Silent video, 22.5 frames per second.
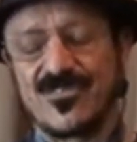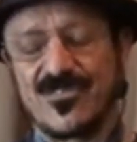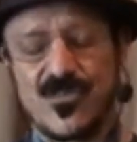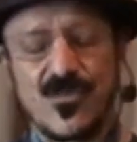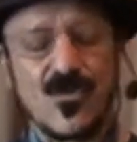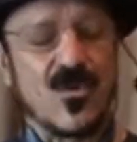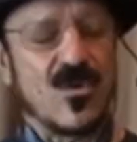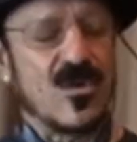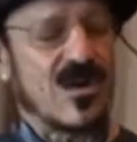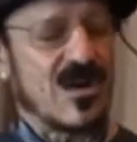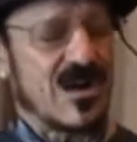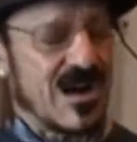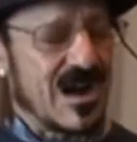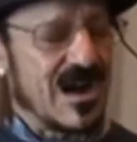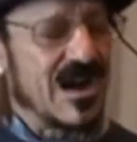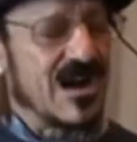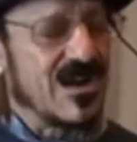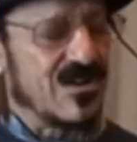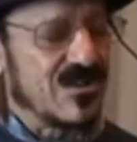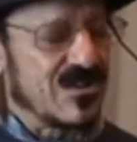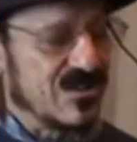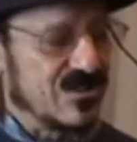for
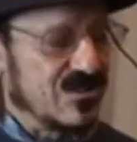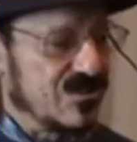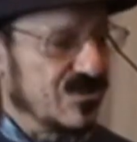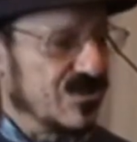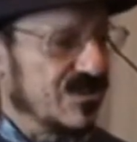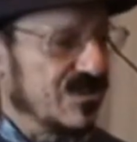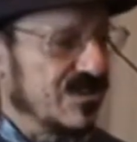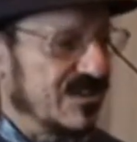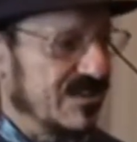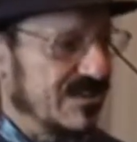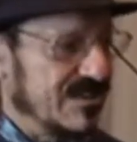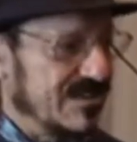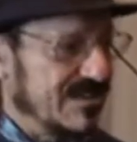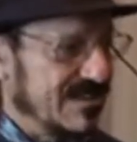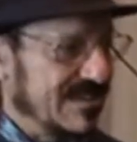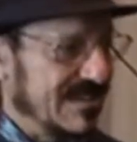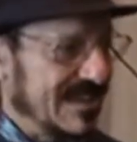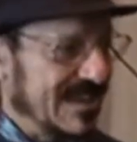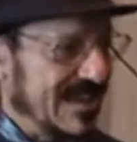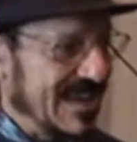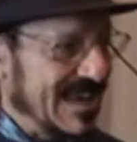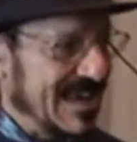our good.
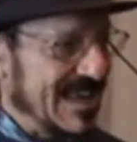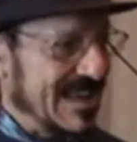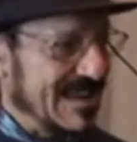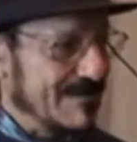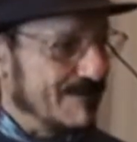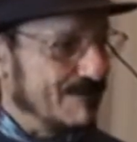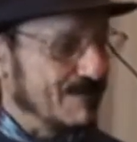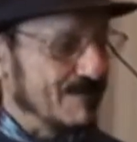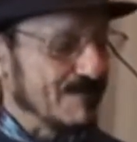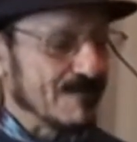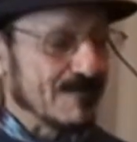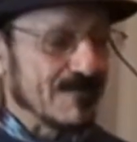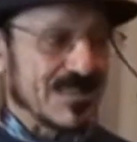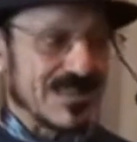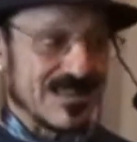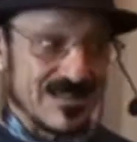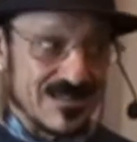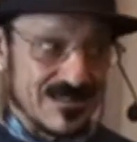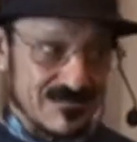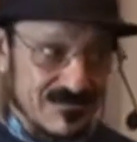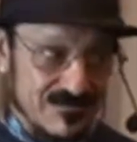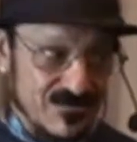And
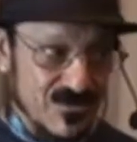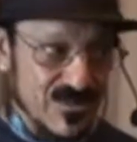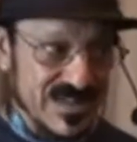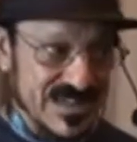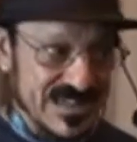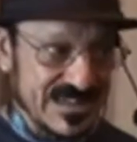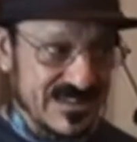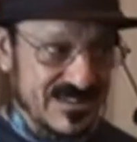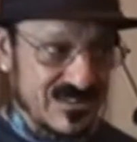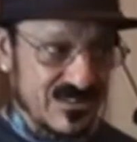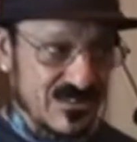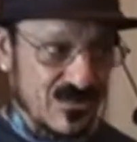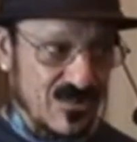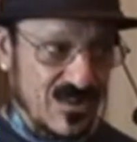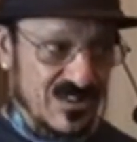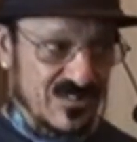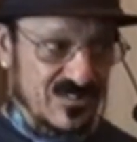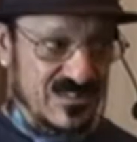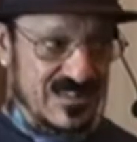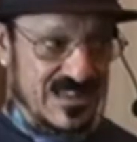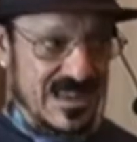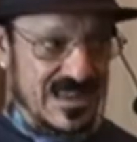we need to
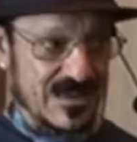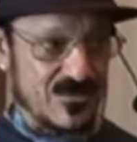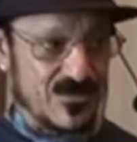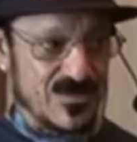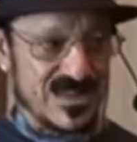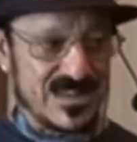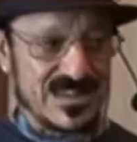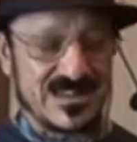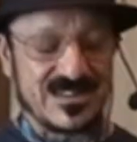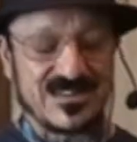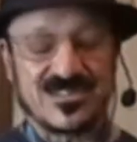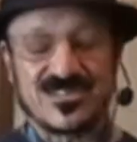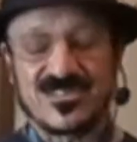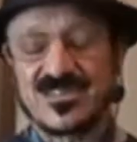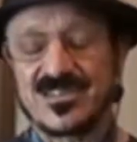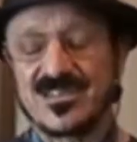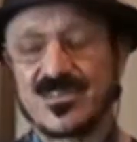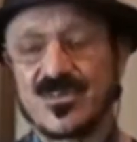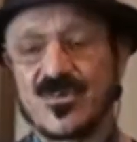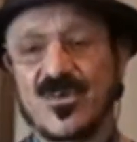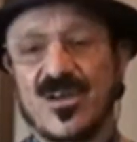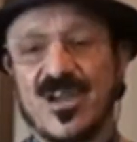trust that. We need to
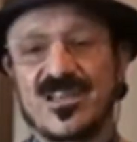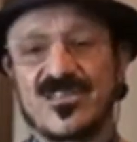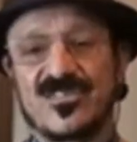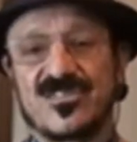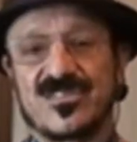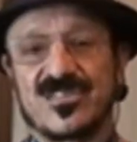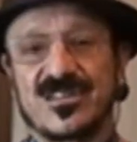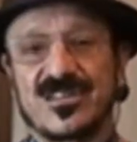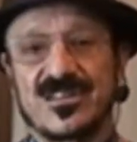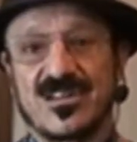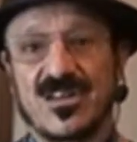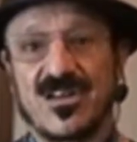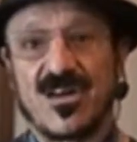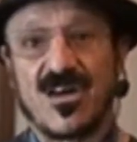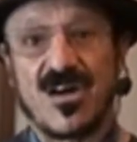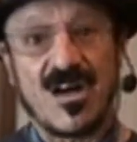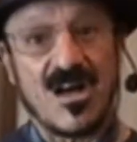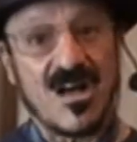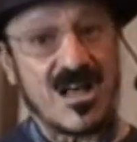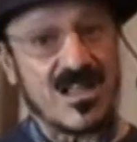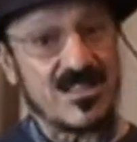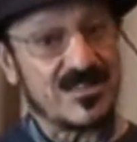see the Christ in
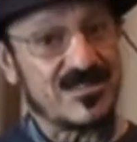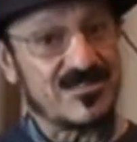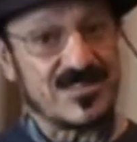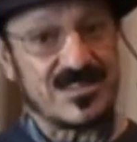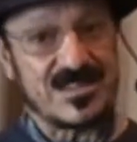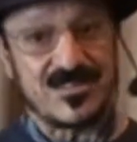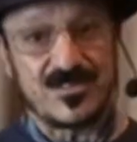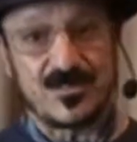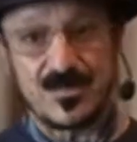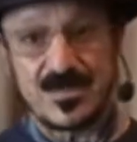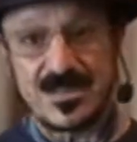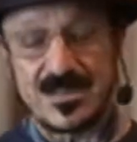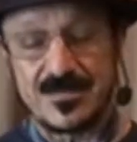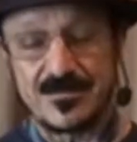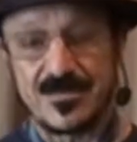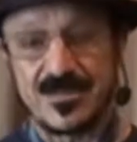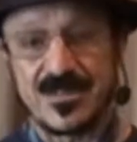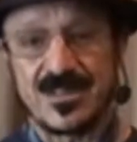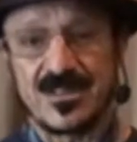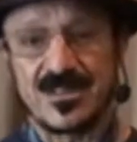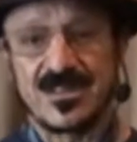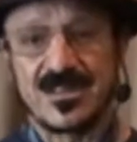all of these
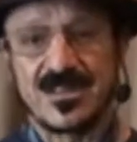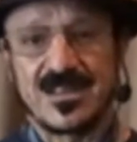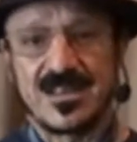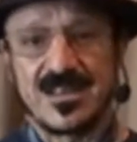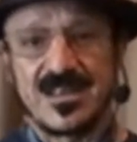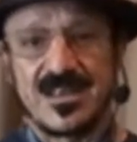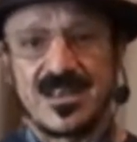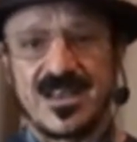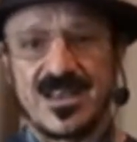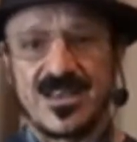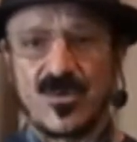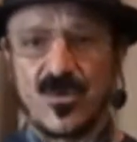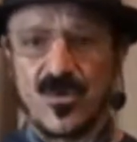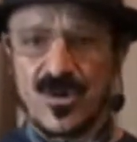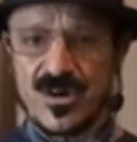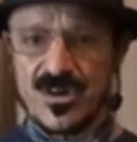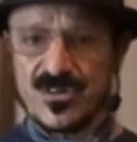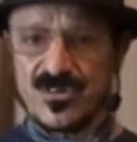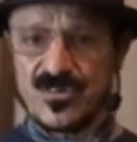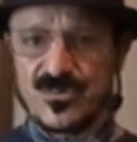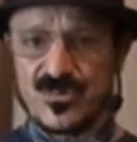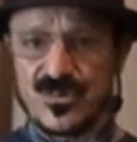people in
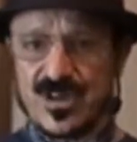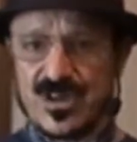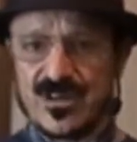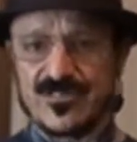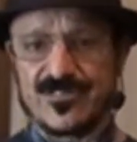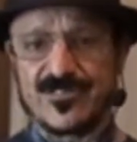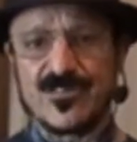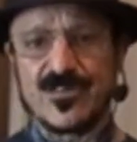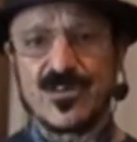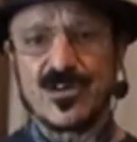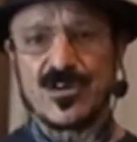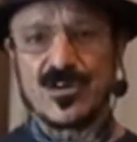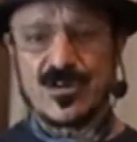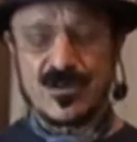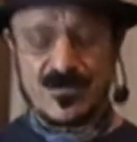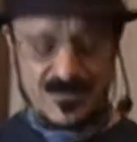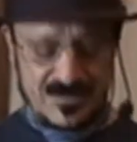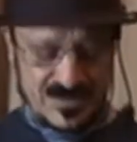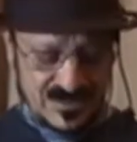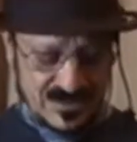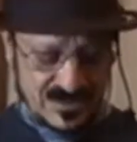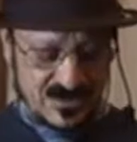order to
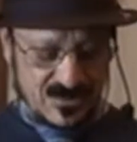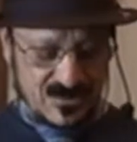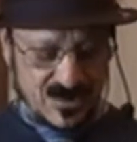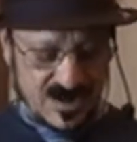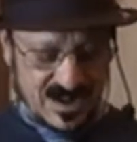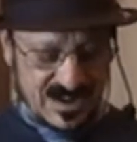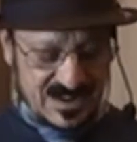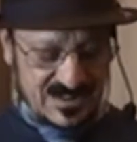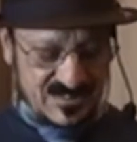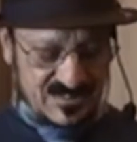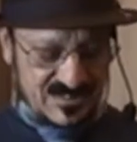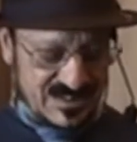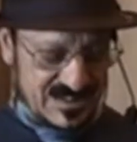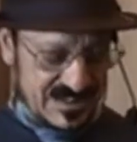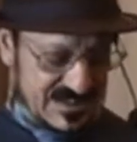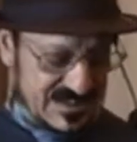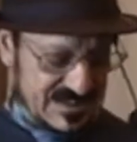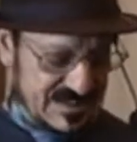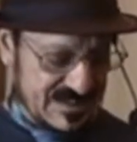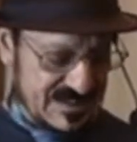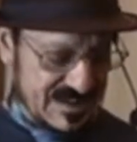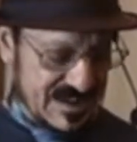affirm the Christ
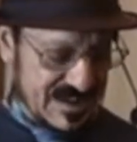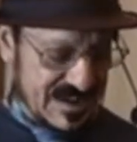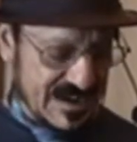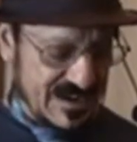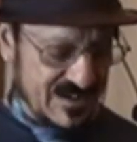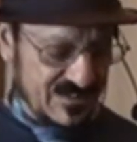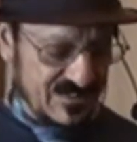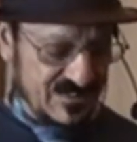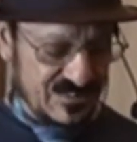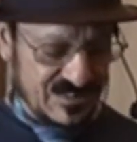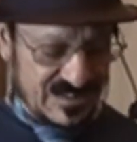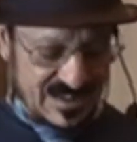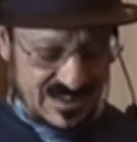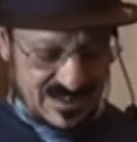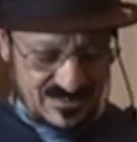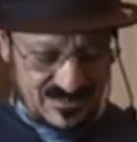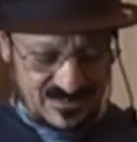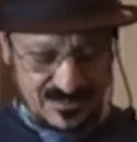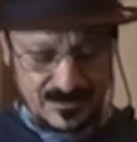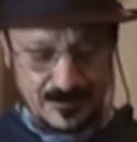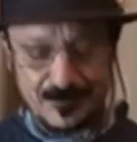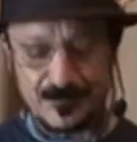in
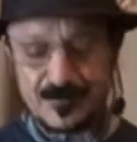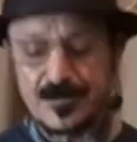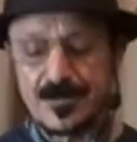ourselves.